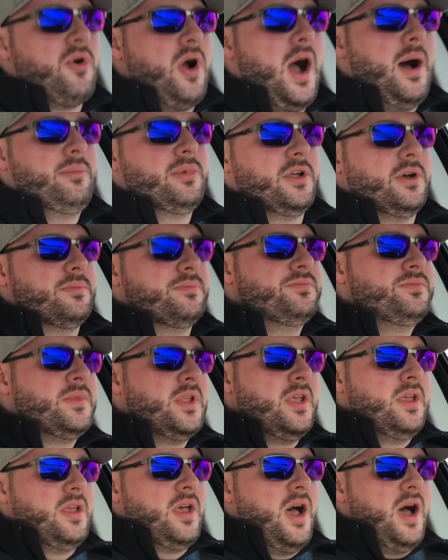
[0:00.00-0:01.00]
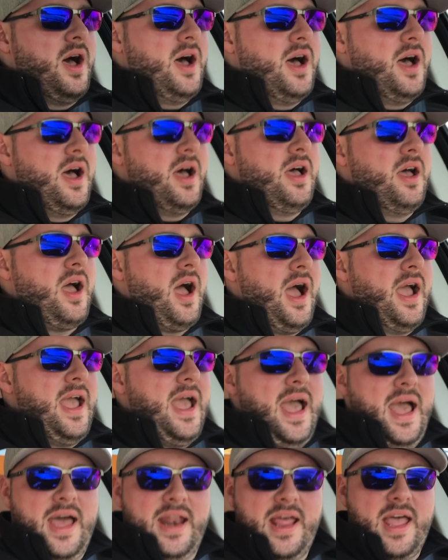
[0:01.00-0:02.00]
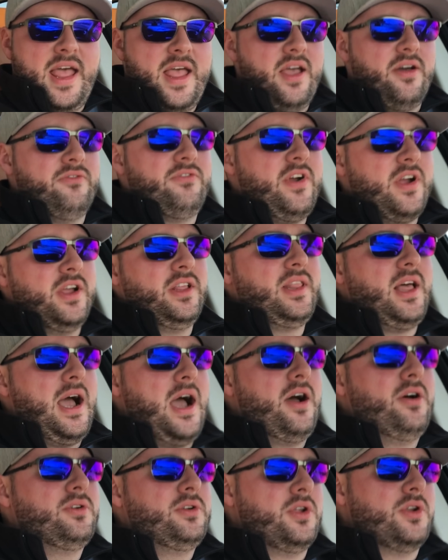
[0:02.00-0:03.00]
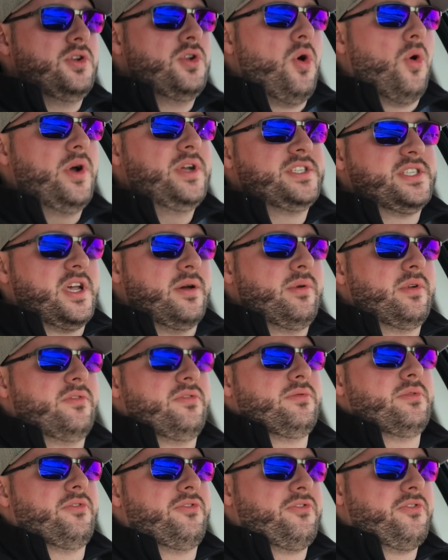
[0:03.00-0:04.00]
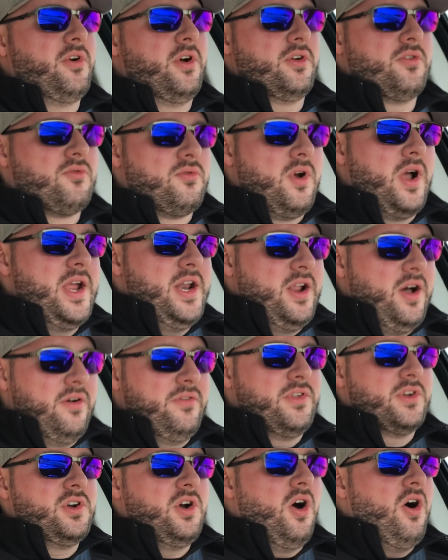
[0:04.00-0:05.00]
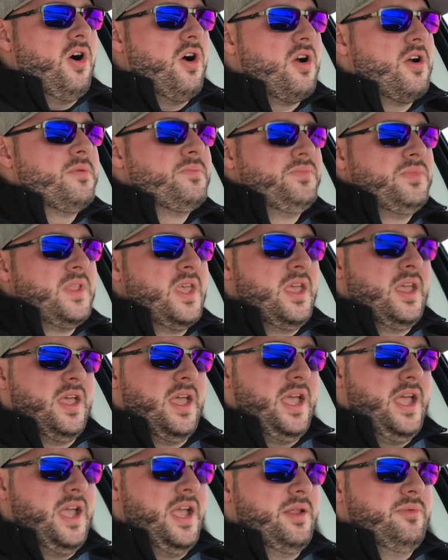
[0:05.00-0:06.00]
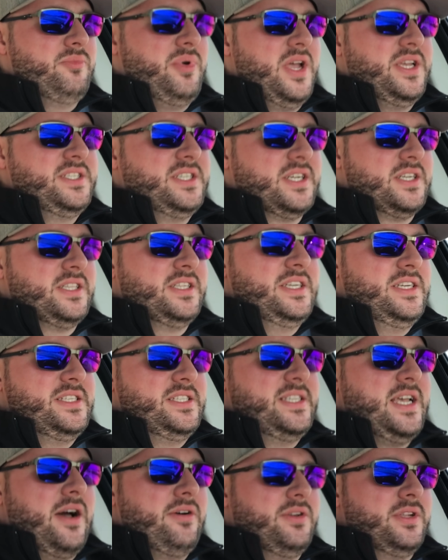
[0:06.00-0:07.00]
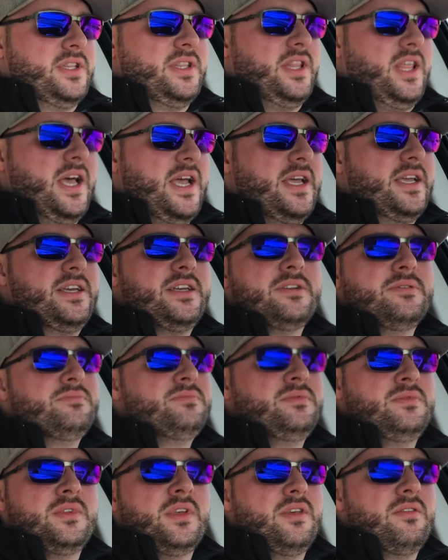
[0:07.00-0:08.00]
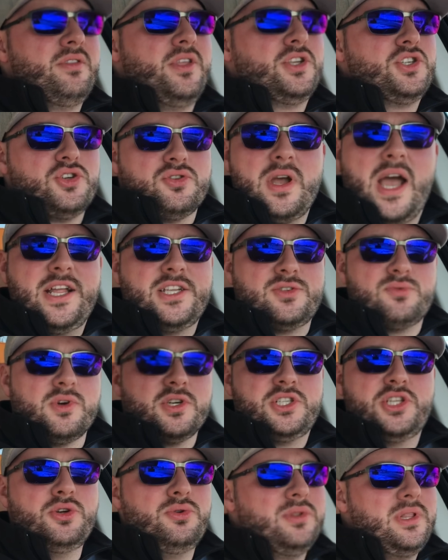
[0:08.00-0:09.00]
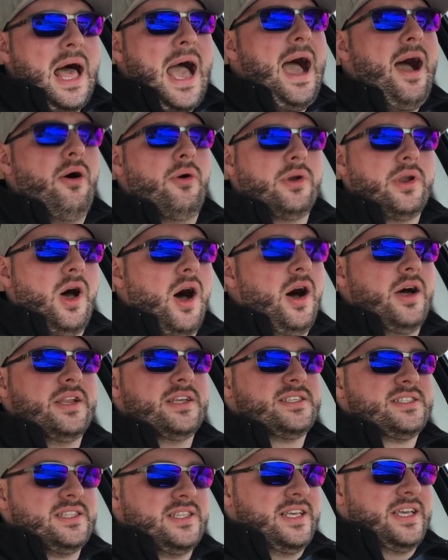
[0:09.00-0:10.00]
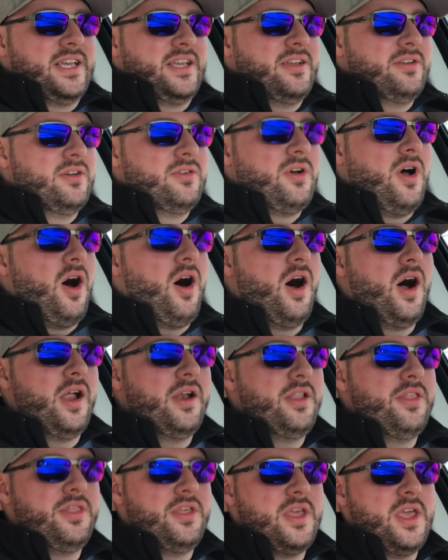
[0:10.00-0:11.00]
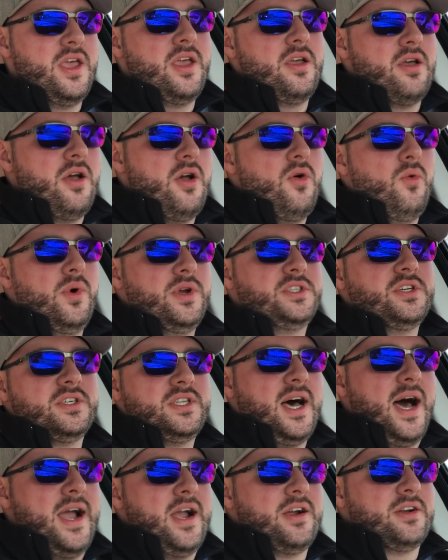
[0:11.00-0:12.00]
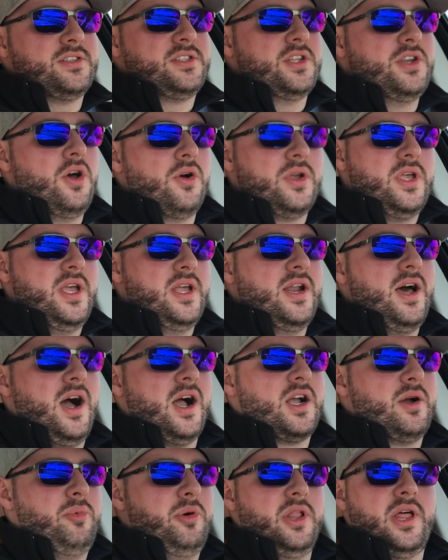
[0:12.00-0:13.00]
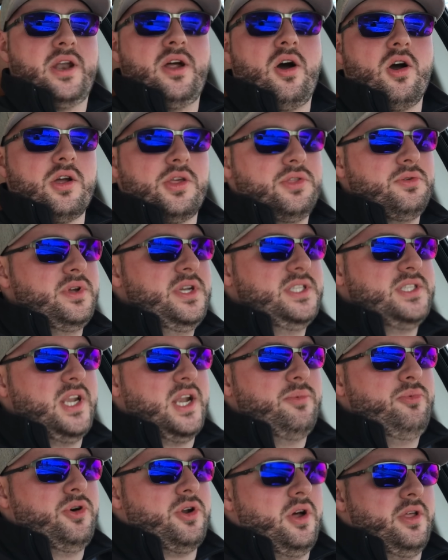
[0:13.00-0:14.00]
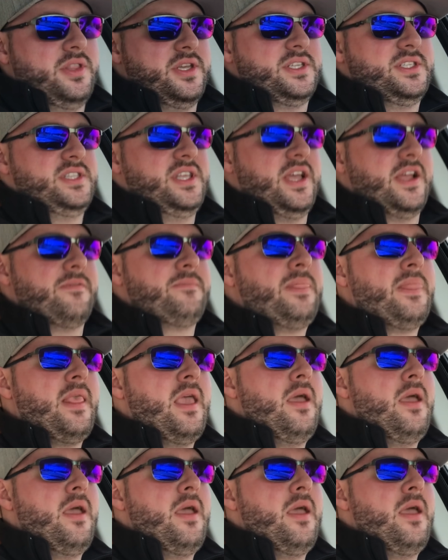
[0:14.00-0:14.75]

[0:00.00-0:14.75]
problem. I had a very loud noise coming from the front right of the car. It basically sounded like the treads were too loud, honestly, on the winter tires, the Nokian Hakkapeliitta R3s that I put on this thing.